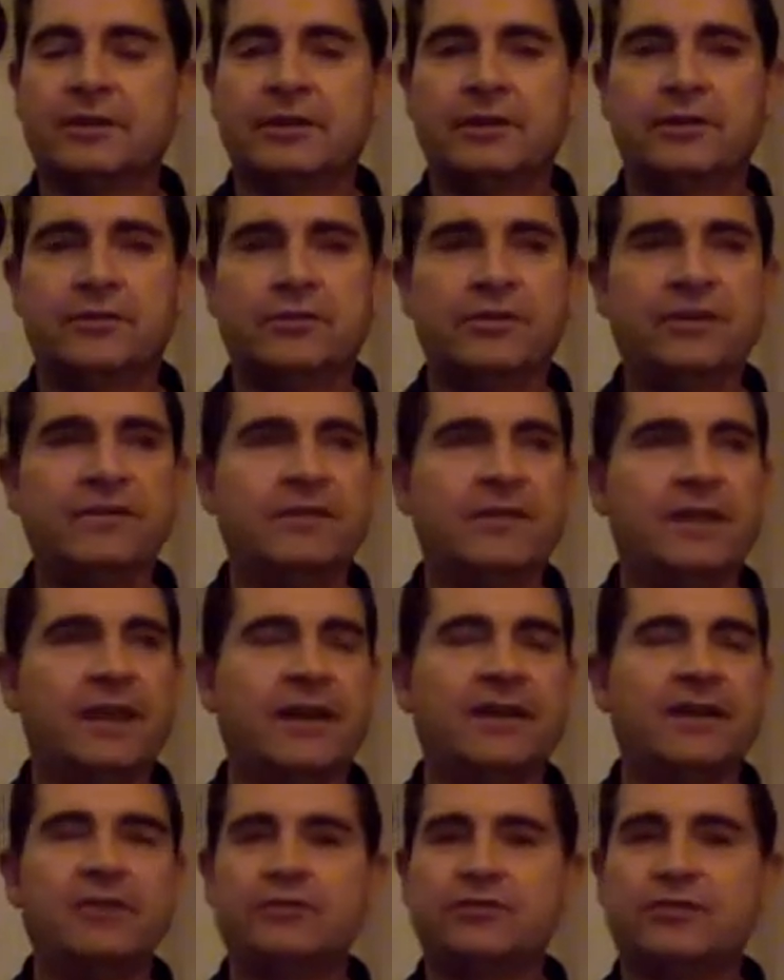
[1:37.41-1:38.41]
You know, even the
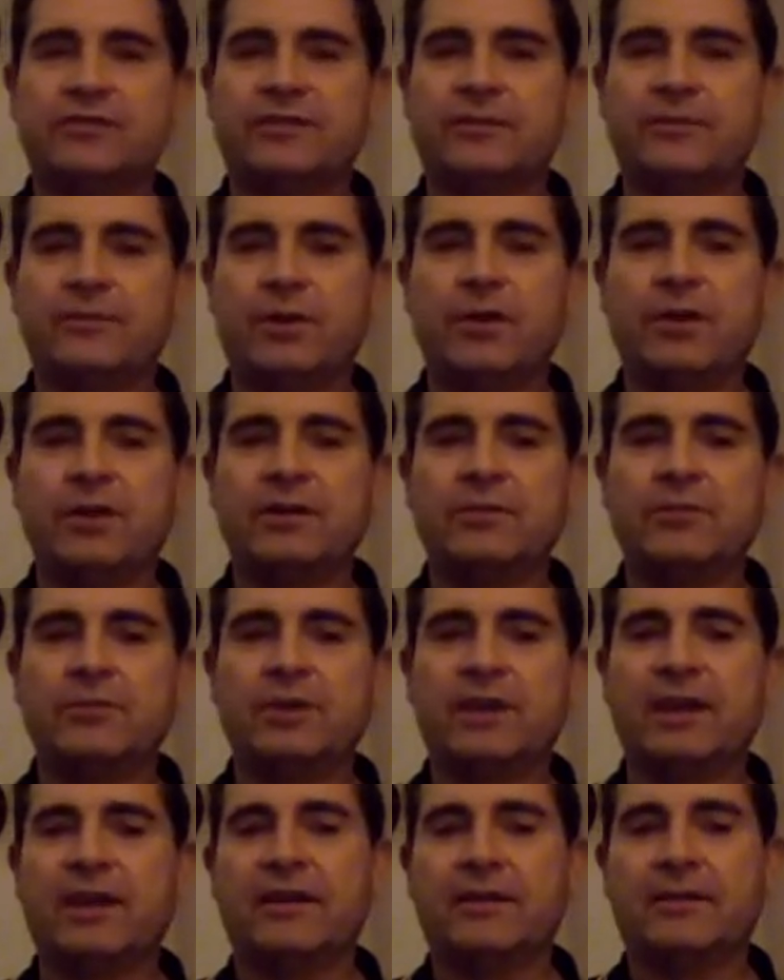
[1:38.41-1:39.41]
Irish are saying, "Where can we
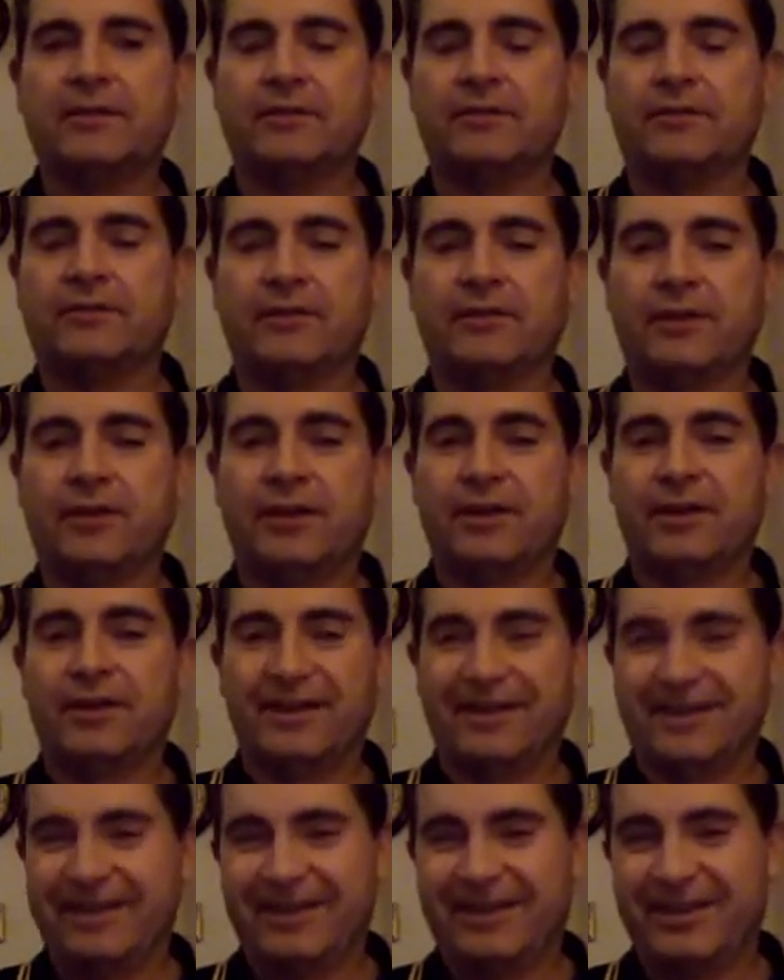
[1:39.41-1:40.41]
get this?
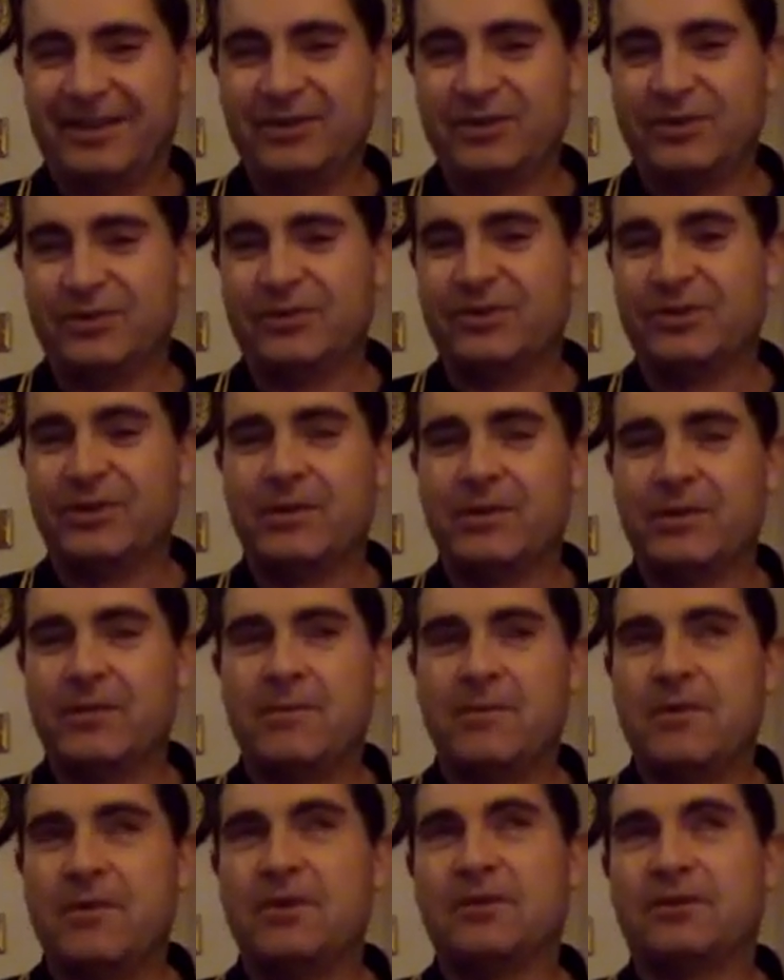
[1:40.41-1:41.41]
You know,
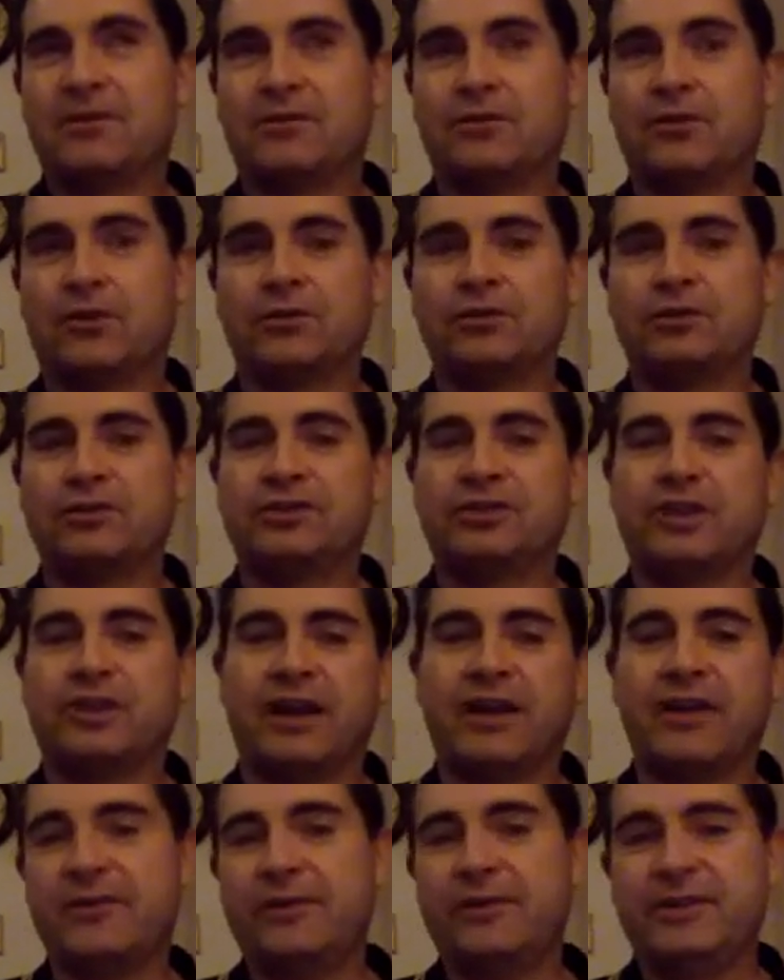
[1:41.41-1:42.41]
Scottish
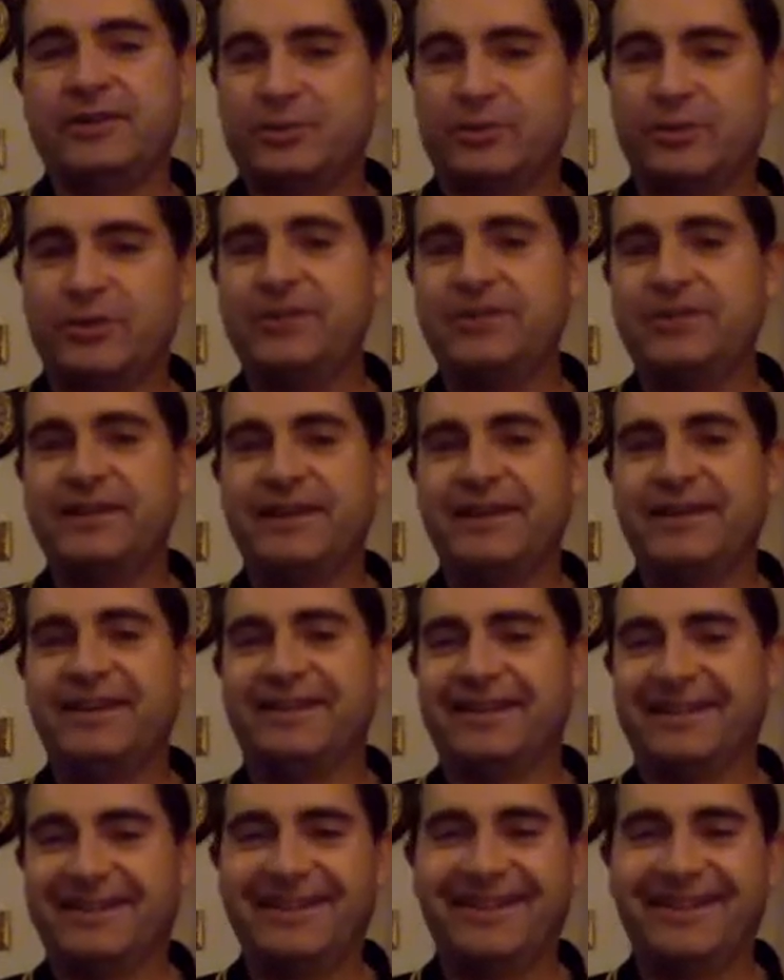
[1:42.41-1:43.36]
Irish whiskey."